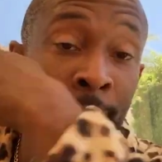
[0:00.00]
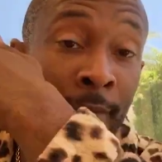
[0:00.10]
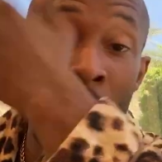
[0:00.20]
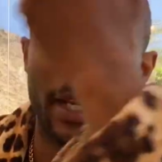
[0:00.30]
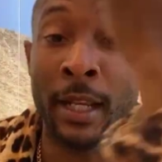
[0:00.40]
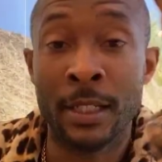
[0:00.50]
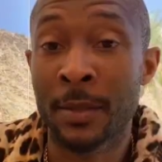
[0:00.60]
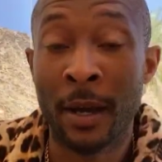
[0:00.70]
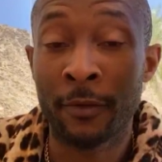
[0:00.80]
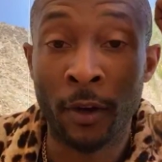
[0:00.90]
it ain't just
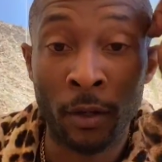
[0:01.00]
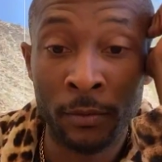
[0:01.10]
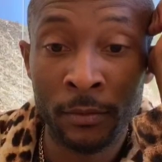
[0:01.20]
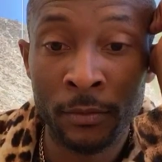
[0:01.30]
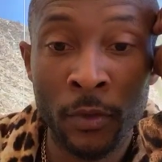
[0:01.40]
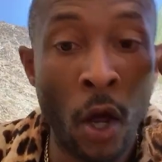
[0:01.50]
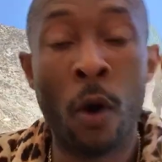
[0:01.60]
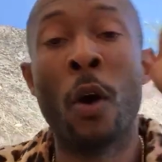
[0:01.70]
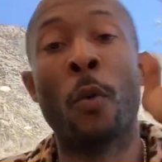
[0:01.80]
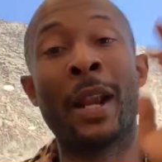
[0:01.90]
my fault.
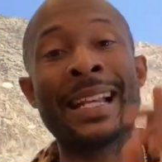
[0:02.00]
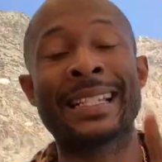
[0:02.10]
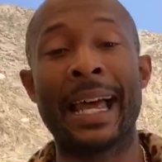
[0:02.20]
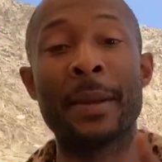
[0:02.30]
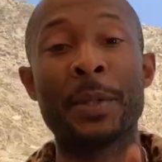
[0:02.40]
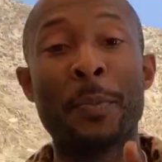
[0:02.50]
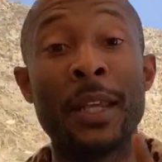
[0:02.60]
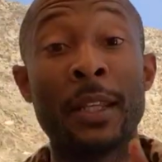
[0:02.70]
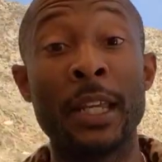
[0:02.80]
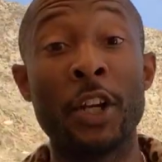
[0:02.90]
No, when I signed up to be
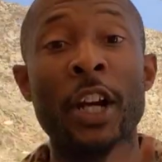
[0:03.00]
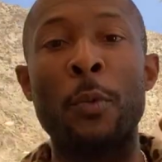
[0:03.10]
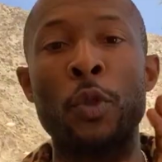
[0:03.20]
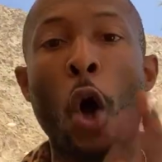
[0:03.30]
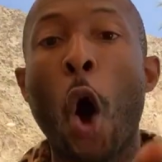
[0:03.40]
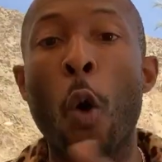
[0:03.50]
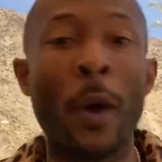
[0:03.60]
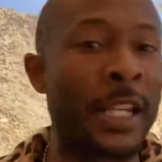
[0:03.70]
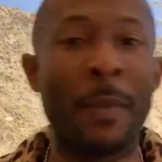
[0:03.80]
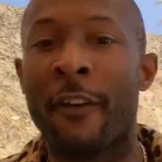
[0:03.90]
a leader, it was
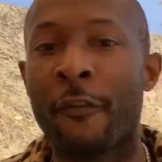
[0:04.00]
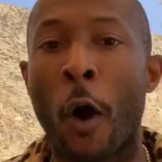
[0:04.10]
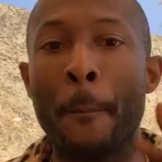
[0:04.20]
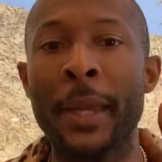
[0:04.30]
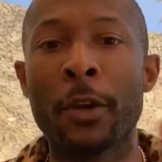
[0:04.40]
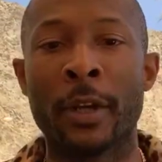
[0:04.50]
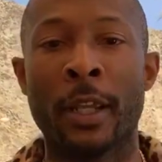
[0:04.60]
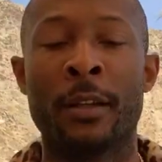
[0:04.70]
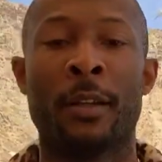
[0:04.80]
always my fault, period.